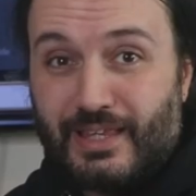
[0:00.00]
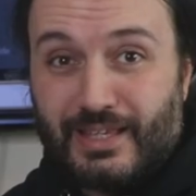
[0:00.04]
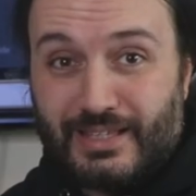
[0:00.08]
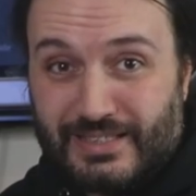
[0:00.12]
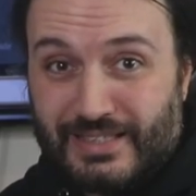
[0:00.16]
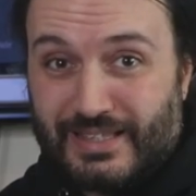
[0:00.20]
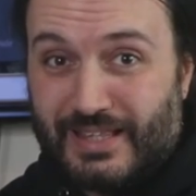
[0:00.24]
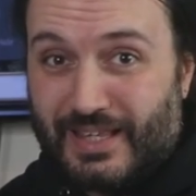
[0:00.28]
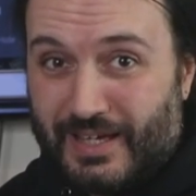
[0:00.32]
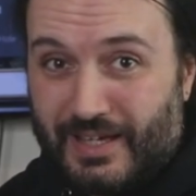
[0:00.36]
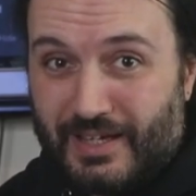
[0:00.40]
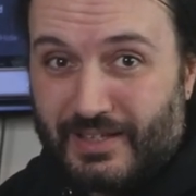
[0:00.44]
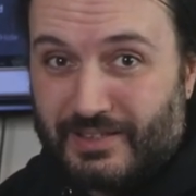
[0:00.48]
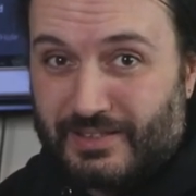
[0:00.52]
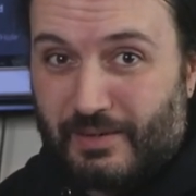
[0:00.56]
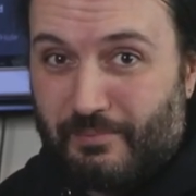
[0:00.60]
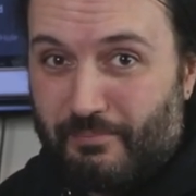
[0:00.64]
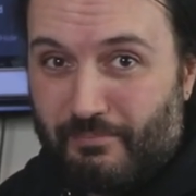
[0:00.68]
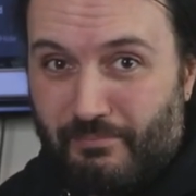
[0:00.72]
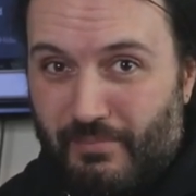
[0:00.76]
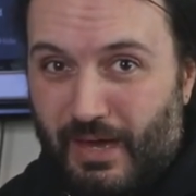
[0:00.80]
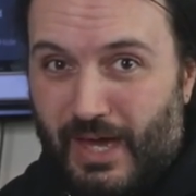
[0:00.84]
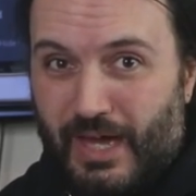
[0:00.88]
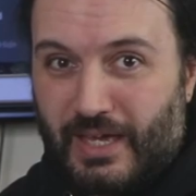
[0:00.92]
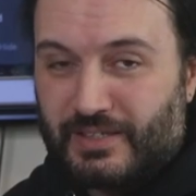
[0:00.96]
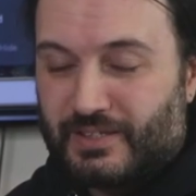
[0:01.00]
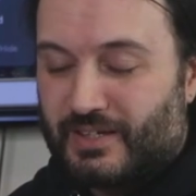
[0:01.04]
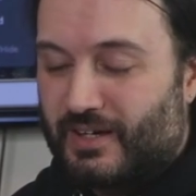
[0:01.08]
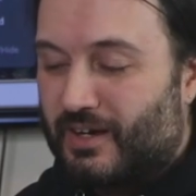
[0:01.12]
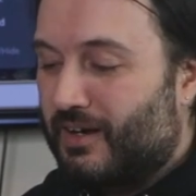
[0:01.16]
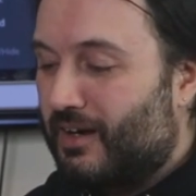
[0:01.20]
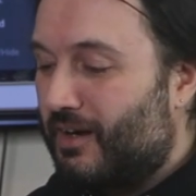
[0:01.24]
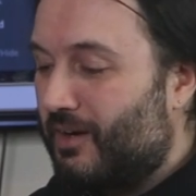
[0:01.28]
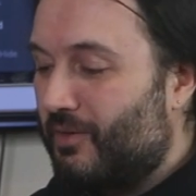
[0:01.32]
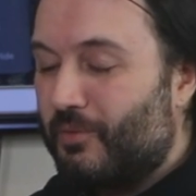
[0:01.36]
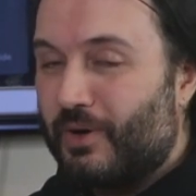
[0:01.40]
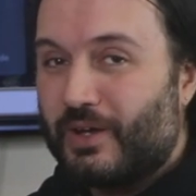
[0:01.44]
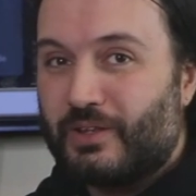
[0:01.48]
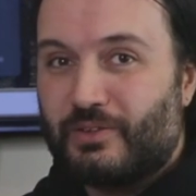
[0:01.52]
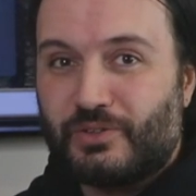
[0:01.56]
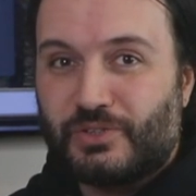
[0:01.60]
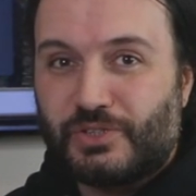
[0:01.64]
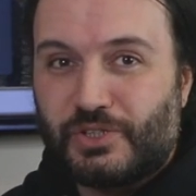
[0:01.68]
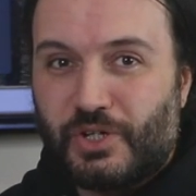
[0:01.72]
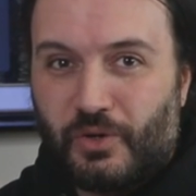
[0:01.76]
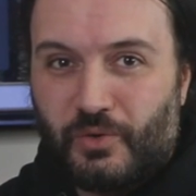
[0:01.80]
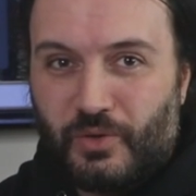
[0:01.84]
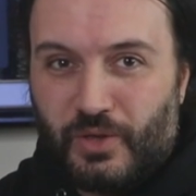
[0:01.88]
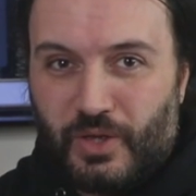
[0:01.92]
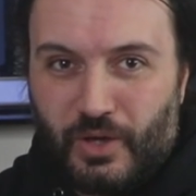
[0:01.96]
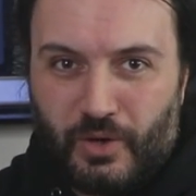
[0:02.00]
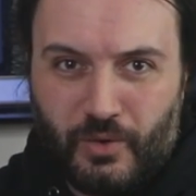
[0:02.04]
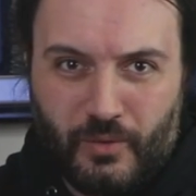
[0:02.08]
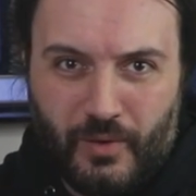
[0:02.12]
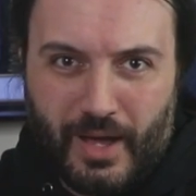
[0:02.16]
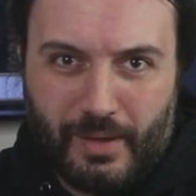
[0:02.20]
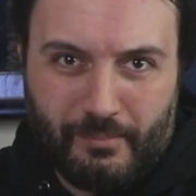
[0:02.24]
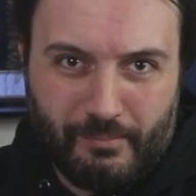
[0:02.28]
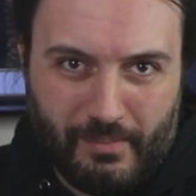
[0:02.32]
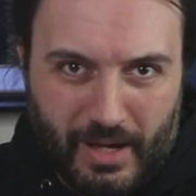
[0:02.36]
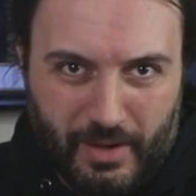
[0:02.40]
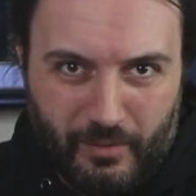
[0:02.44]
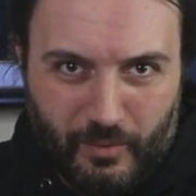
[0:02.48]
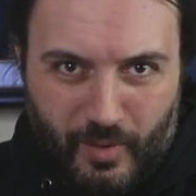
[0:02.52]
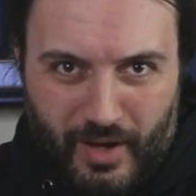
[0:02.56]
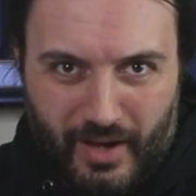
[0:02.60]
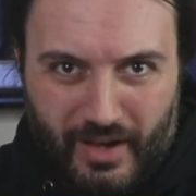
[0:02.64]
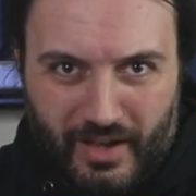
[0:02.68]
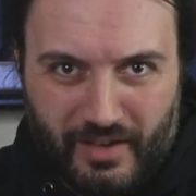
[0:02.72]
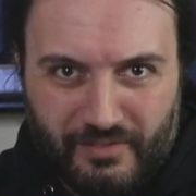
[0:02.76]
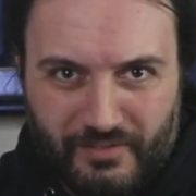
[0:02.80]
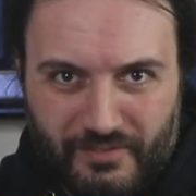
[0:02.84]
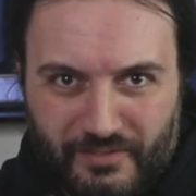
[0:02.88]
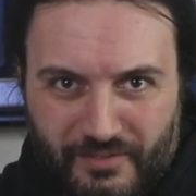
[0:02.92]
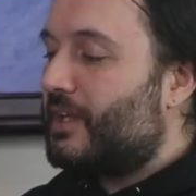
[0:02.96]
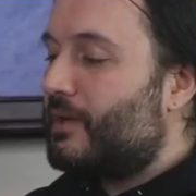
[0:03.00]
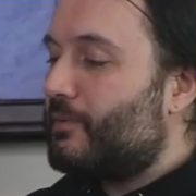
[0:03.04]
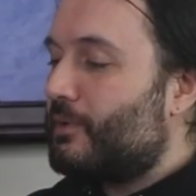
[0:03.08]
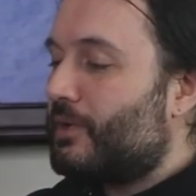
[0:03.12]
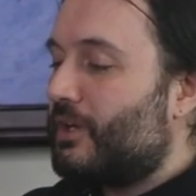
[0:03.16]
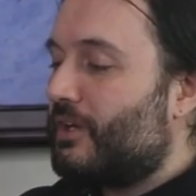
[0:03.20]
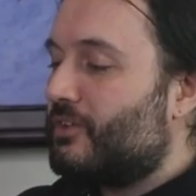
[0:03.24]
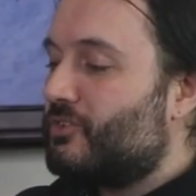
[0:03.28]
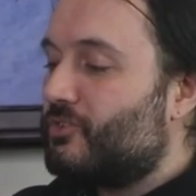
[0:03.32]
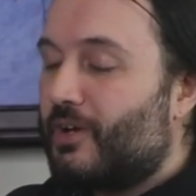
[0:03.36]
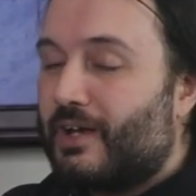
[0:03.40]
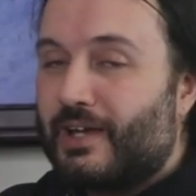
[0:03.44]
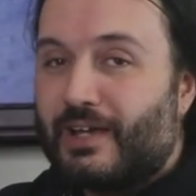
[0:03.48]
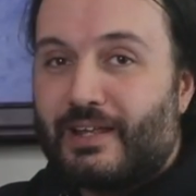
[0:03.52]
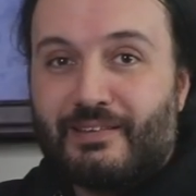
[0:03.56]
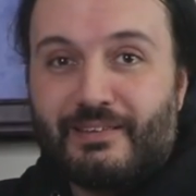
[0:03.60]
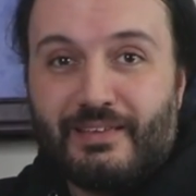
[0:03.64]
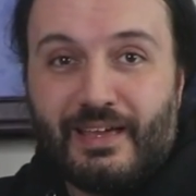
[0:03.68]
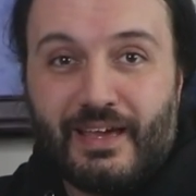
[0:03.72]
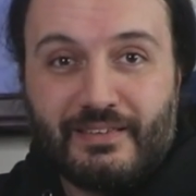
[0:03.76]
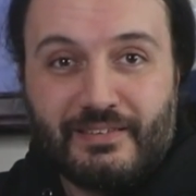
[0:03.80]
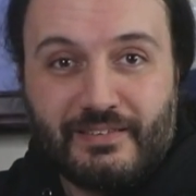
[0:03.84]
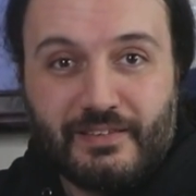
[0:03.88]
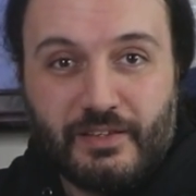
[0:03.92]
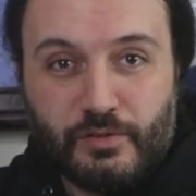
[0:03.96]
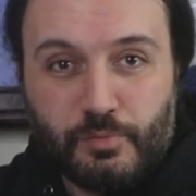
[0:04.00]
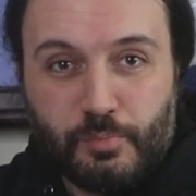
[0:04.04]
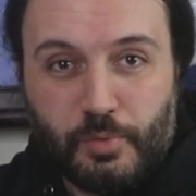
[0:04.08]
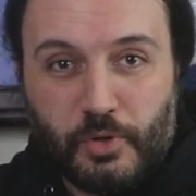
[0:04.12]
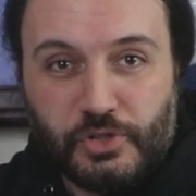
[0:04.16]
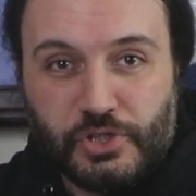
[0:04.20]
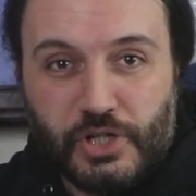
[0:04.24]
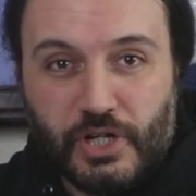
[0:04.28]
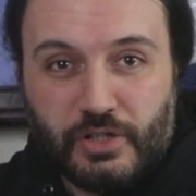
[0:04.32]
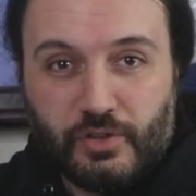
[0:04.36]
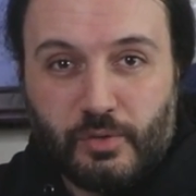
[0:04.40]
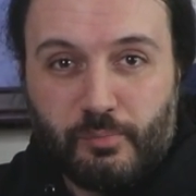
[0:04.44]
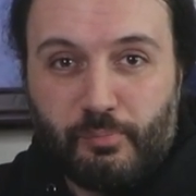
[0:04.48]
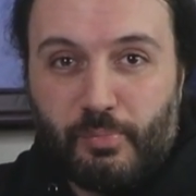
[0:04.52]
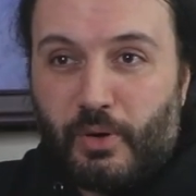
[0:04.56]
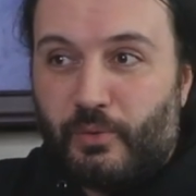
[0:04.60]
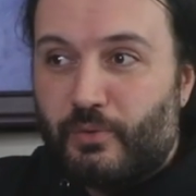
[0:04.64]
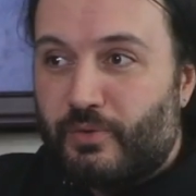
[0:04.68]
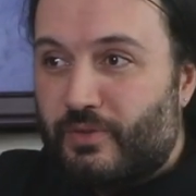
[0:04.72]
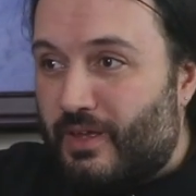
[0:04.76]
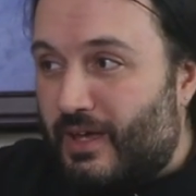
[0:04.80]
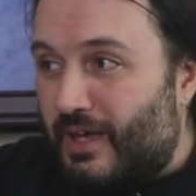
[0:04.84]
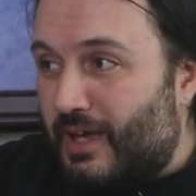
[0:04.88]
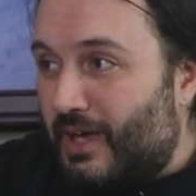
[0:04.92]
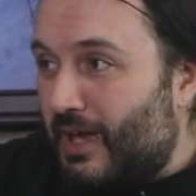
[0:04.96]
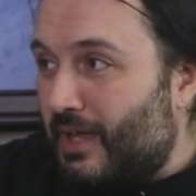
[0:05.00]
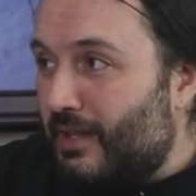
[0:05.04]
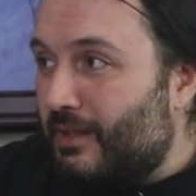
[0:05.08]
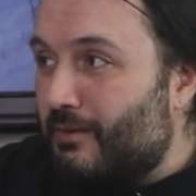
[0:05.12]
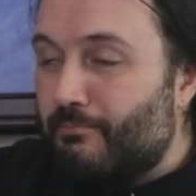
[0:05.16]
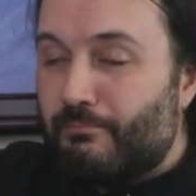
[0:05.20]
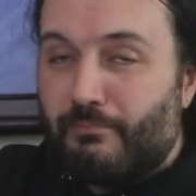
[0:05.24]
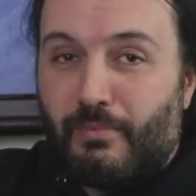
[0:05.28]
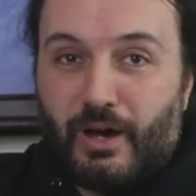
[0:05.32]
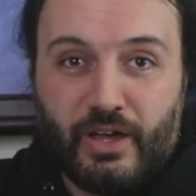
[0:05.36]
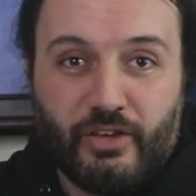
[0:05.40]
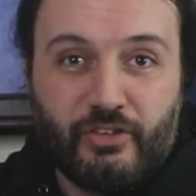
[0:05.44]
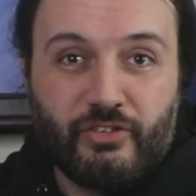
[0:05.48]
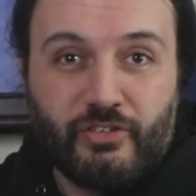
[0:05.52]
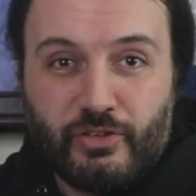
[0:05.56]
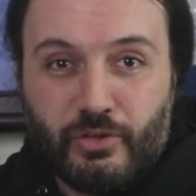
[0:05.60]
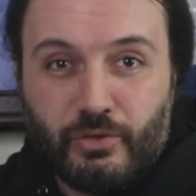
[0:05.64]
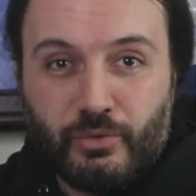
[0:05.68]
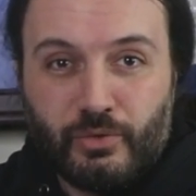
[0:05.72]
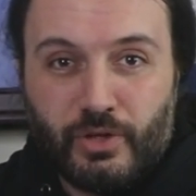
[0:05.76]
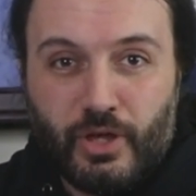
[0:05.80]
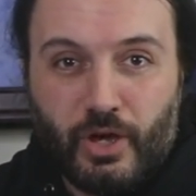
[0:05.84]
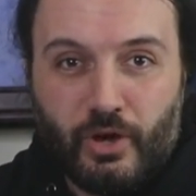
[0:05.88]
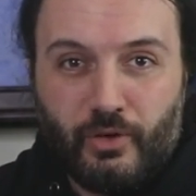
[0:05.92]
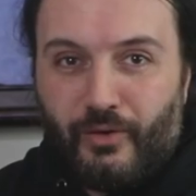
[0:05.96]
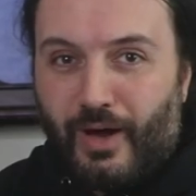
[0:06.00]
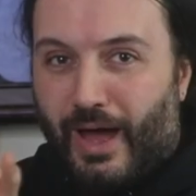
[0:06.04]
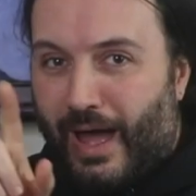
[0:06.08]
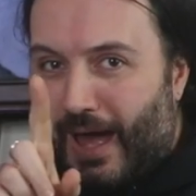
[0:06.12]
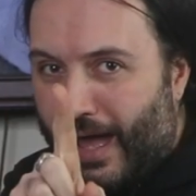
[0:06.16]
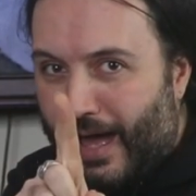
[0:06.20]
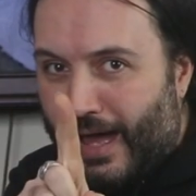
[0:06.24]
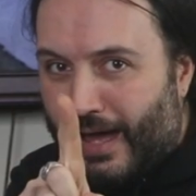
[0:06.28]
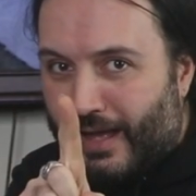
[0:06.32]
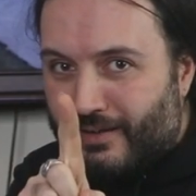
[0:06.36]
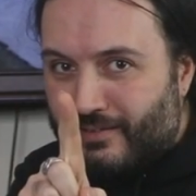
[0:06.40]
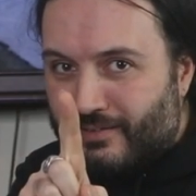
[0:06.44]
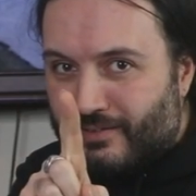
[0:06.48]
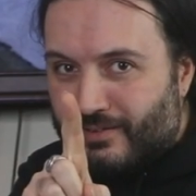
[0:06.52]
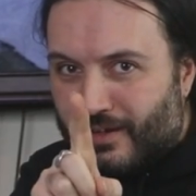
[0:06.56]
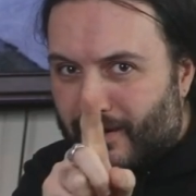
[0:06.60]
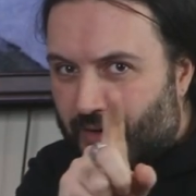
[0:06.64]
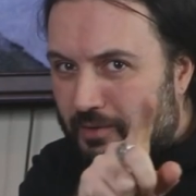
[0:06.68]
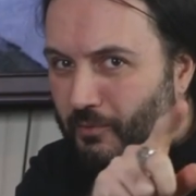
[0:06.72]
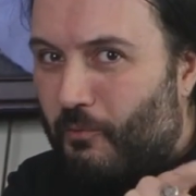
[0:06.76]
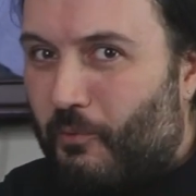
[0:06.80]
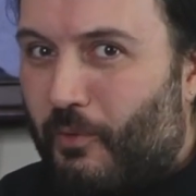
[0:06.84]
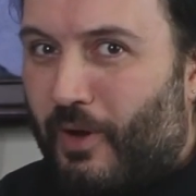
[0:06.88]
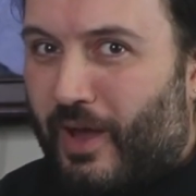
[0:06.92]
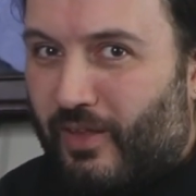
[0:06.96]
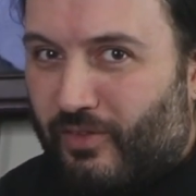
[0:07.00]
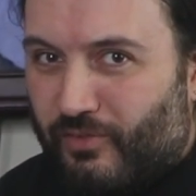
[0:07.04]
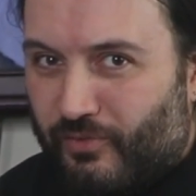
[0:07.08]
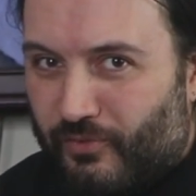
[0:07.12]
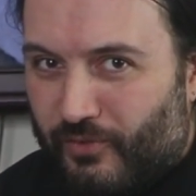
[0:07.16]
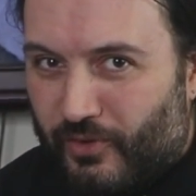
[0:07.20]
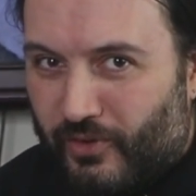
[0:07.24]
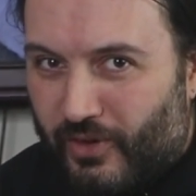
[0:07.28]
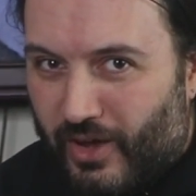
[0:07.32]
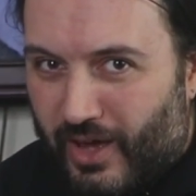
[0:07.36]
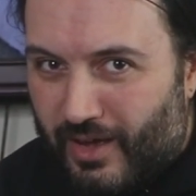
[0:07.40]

This thing is amazing, I can't wait to show you and my wife. Today we're going to try and test this projector both in my studio and, wait for